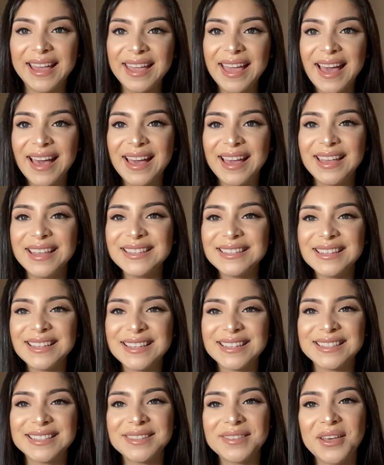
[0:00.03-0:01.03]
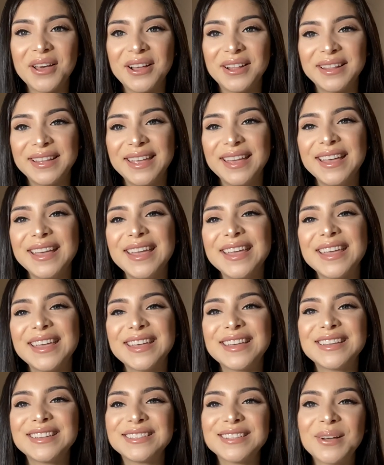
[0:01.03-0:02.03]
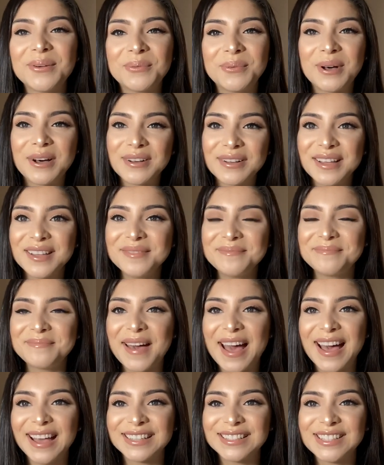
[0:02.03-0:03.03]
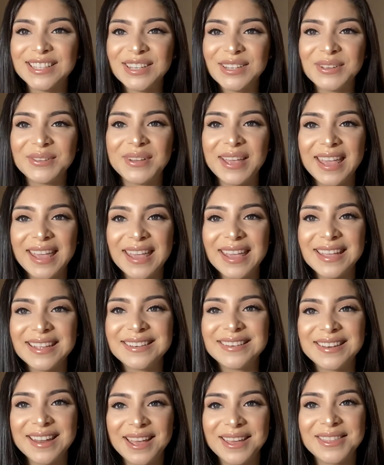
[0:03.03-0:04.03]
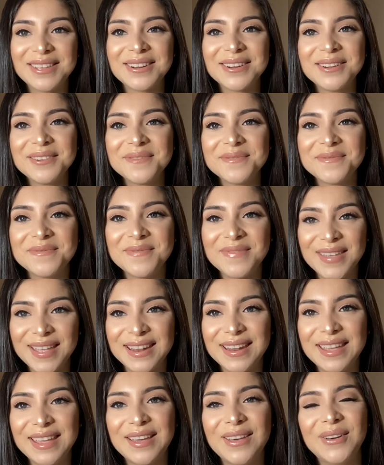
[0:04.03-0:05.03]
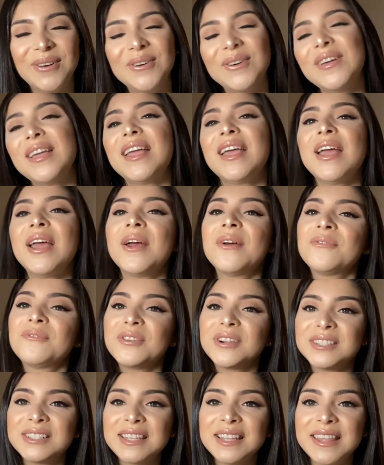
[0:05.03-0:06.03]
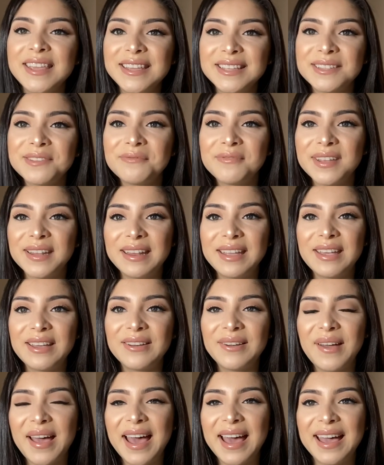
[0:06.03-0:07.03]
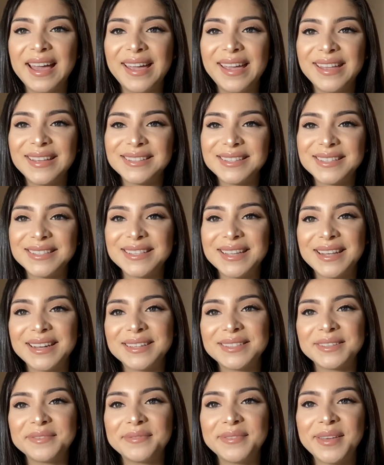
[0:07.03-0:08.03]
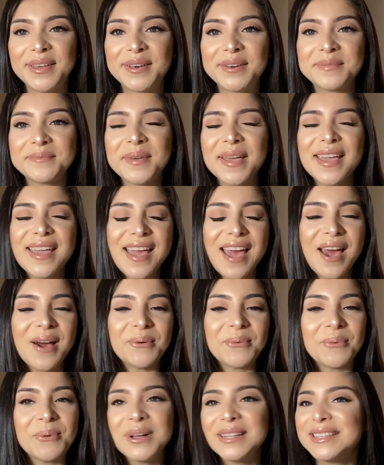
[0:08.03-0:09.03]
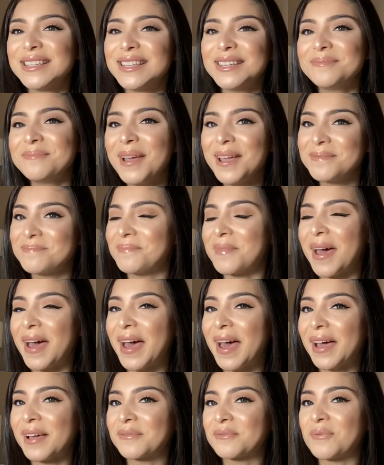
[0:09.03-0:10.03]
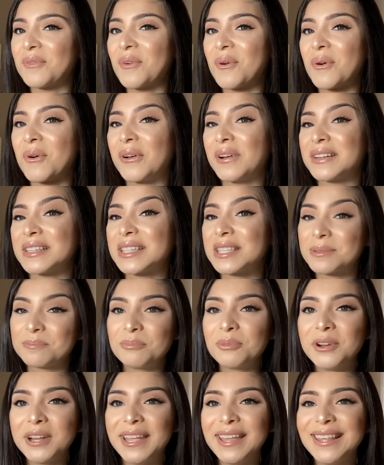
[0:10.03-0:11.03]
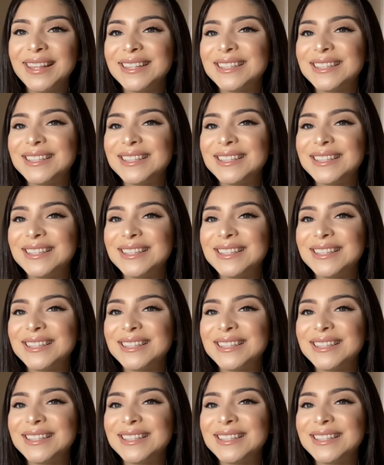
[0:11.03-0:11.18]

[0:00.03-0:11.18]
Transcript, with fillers: guys, it's Thalia and welcome back to another video. For today's video, I decided to film what's in my bag for spring